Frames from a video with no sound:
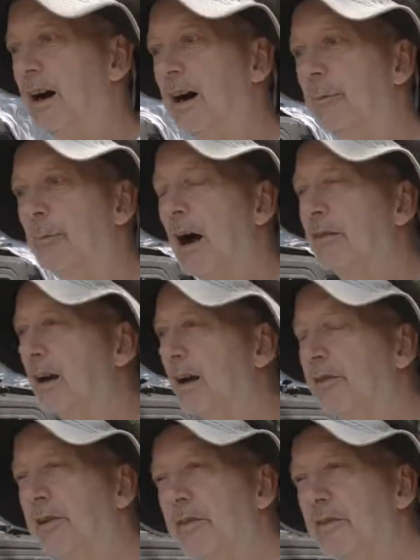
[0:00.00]

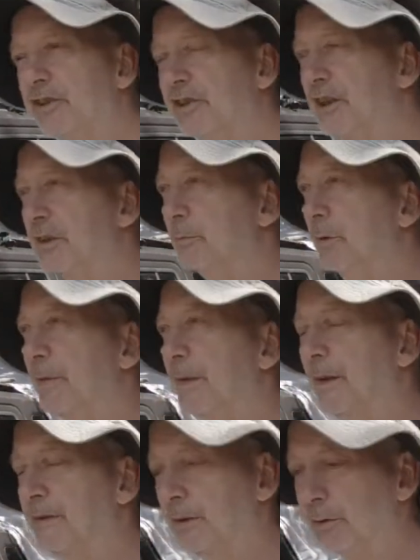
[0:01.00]
I've even seen them with
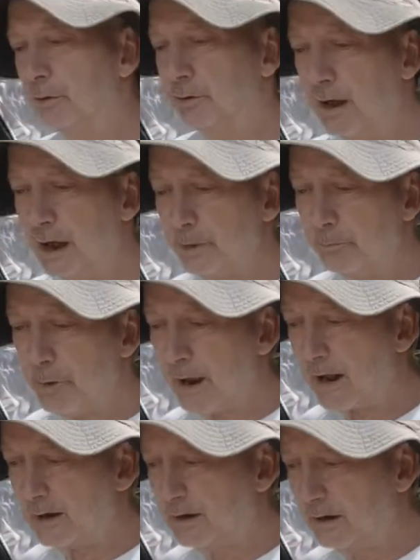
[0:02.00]
the little
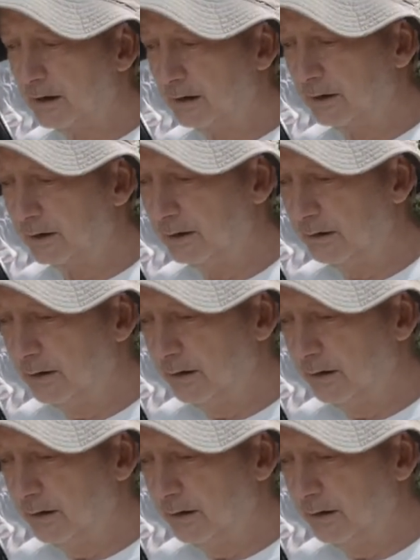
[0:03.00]
Outback. Was